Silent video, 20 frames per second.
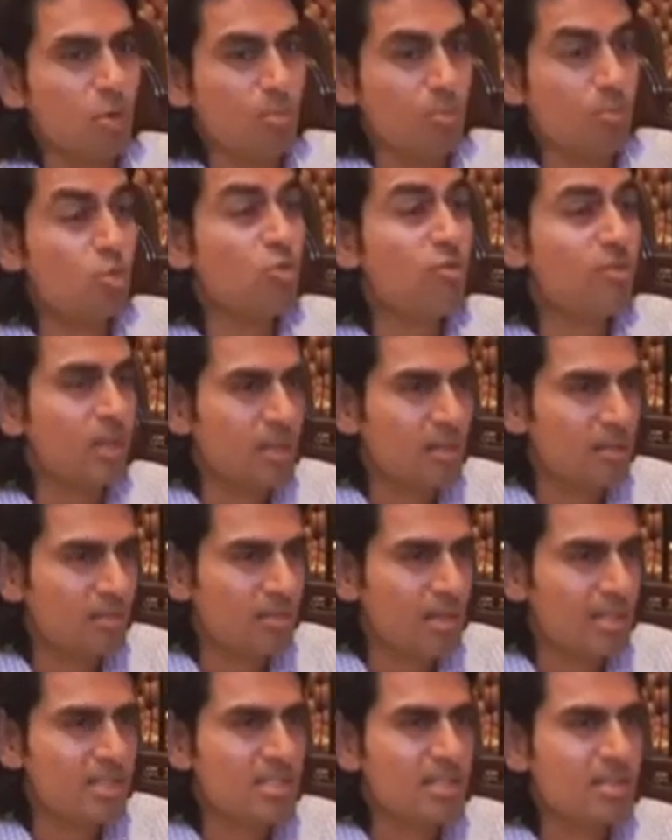or proving,
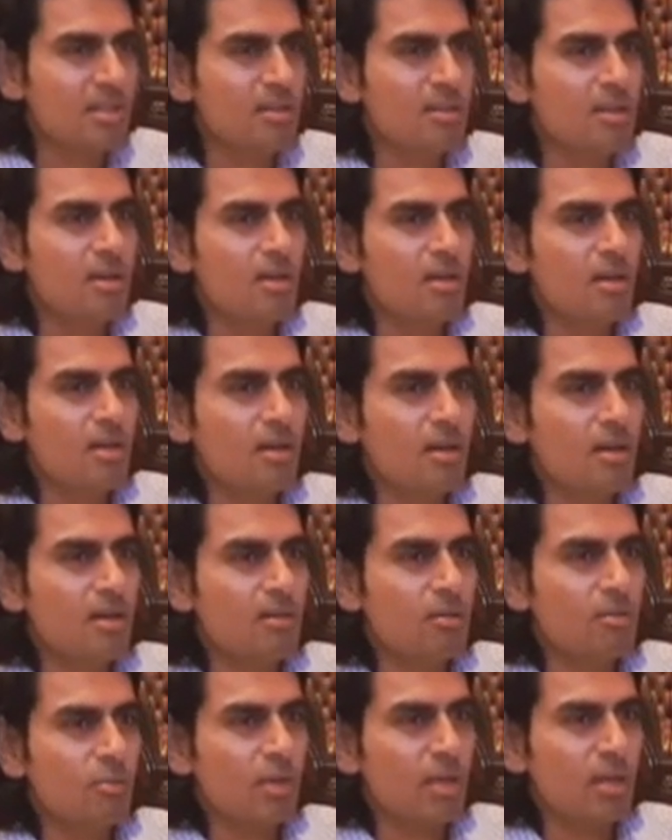let's say,
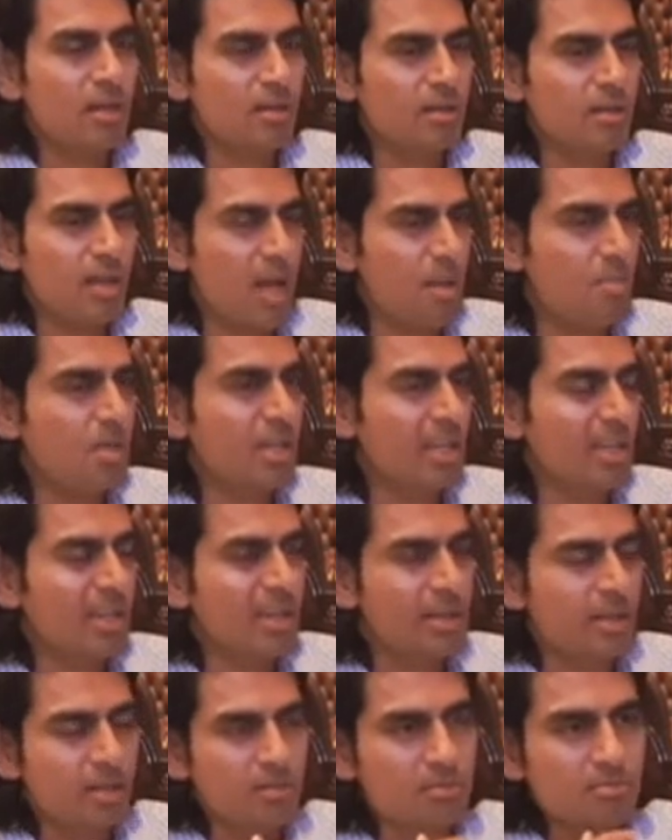uh, will happen in
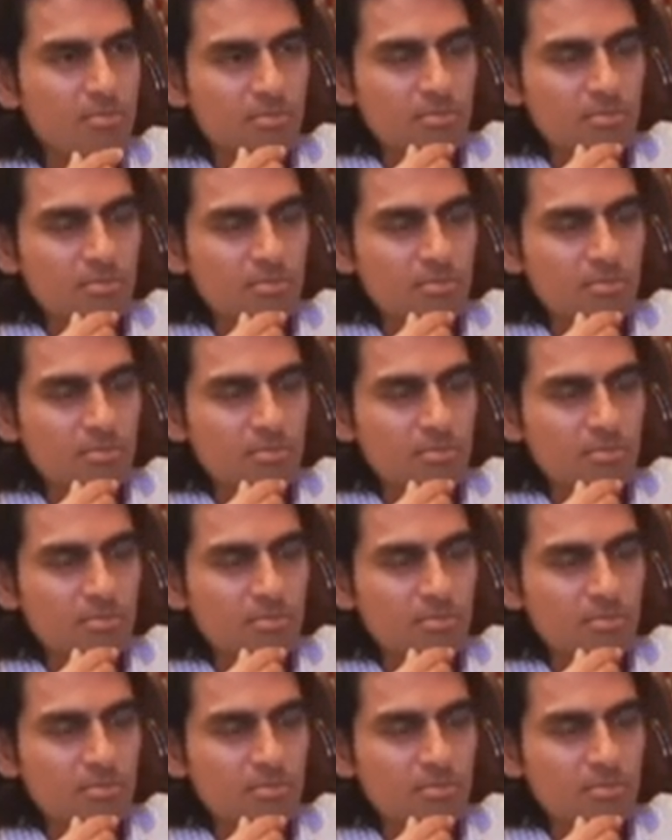India?